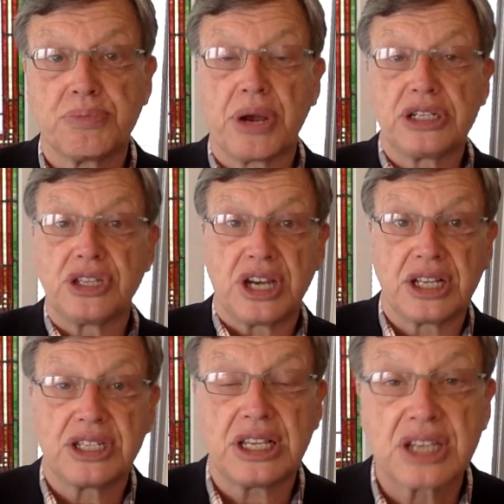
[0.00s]
branch of the
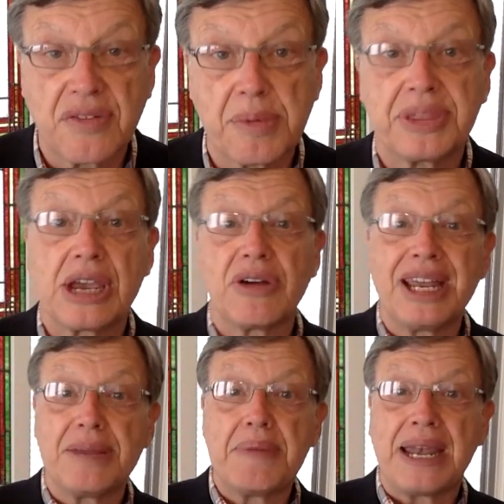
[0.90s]
United States government. They are
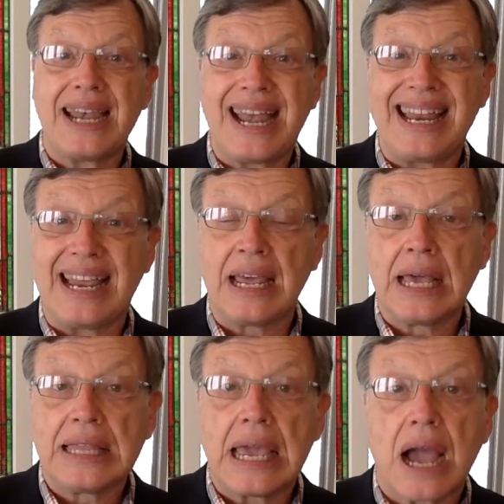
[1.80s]
independent entity.
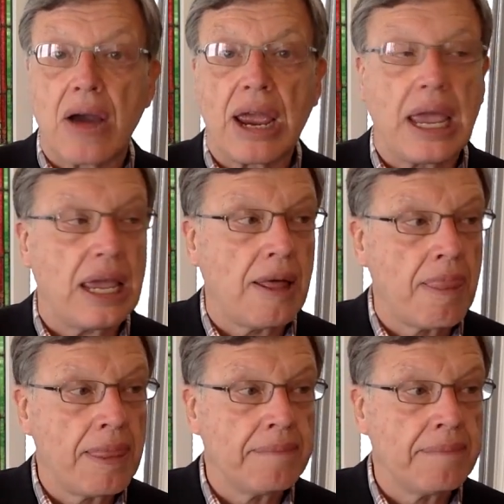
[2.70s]
They are a